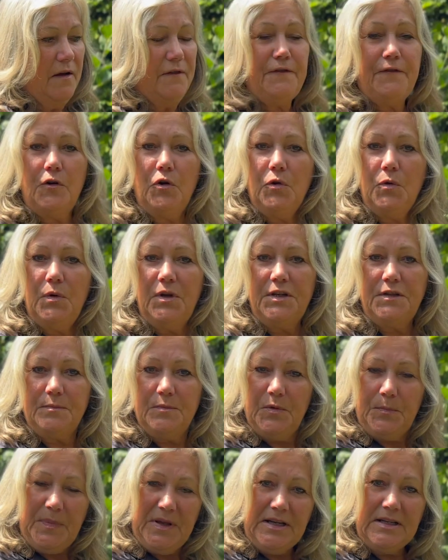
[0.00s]
forward
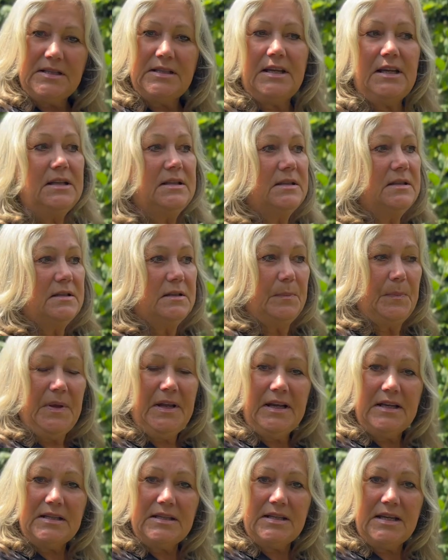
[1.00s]
mobility and
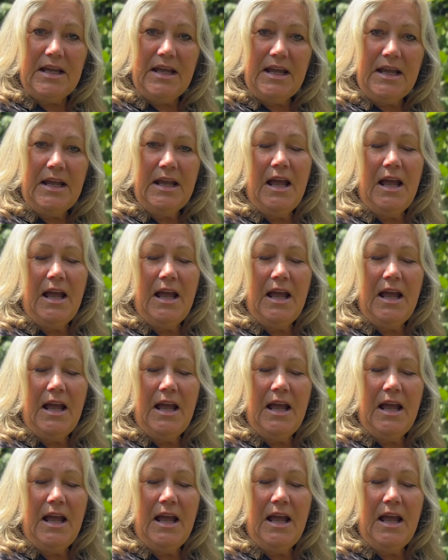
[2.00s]
stability